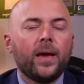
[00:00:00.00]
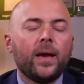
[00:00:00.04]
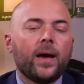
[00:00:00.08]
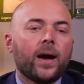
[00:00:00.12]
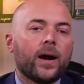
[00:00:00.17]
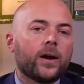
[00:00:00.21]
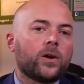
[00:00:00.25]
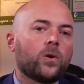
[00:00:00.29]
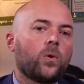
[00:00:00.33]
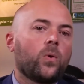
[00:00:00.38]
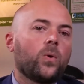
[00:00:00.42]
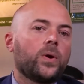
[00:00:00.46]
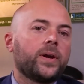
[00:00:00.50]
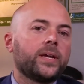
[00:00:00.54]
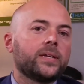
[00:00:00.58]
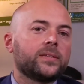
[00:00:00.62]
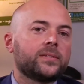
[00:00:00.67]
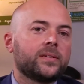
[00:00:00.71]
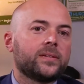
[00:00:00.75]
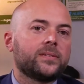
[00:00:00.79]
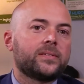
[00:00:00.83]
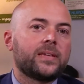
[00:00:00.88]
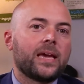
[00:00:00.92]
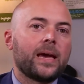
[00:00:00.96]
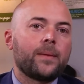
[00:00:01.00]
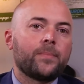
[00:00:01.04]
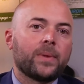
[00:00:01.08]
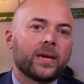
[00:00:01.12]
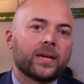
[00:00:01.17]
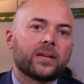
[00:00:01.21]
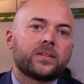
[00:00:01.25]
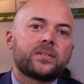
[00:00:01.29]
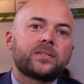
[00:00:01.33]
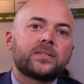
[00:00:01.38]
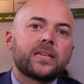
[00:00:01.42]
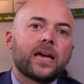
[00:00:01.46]
According to
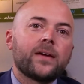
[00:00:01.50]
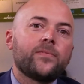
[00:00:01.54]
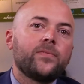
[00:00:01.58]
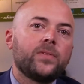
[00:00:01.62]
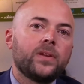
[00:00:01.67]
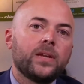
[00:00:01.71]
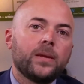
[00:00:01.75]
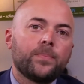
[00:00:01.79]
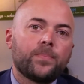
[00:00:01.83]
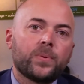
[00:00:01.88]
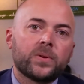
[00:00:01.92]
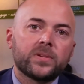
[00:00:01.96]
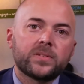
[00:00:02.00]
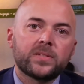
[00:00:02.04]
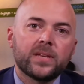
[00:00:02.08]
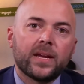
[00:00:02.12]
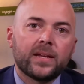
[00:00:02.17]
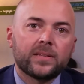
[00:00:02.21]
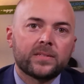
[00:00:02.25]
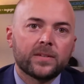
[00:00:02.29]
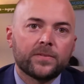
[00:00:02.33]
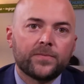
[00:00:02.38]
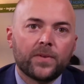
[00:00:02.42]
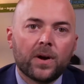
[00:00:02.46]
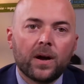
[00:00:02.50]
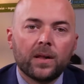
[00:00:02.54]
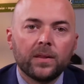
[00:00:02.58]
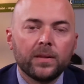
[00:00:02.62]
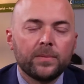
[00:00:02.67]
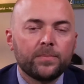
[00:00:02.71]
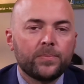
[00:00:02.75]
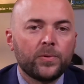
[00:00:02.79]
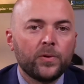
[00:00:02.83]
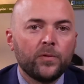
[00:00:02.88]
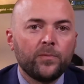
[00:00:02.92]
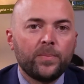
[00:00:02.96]
Deming, 70% of all
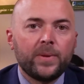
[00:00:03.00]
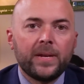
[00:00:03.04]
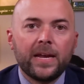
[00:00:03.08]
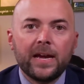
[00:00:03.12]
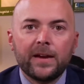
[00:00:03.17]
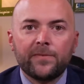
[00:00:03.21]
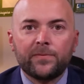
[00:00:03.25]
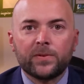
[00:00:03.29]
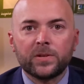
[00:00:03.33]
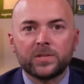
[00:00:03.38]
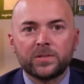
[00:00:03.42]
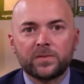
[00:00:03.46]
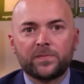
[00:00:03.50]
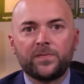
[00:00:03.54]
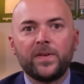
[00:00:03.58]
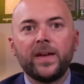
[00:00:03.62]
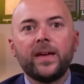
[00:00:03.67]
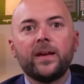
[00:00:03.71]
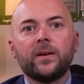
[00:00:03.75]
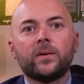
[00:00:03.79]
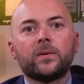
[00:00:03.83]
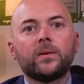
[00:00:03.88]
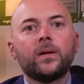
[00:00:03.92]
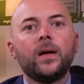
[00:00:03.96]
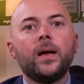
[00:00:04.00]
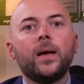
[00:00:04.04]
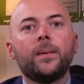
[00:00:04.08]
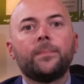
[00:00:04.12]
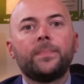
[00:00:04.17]
improvement efforts fail